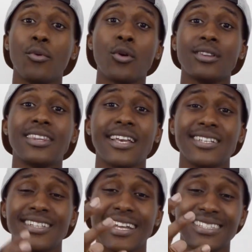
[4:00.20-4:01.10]
important
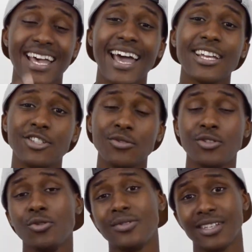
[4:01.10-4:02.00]
things that tied you
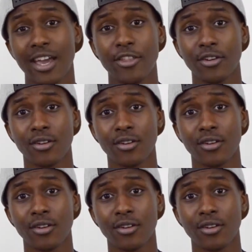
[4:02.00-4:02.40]
two together.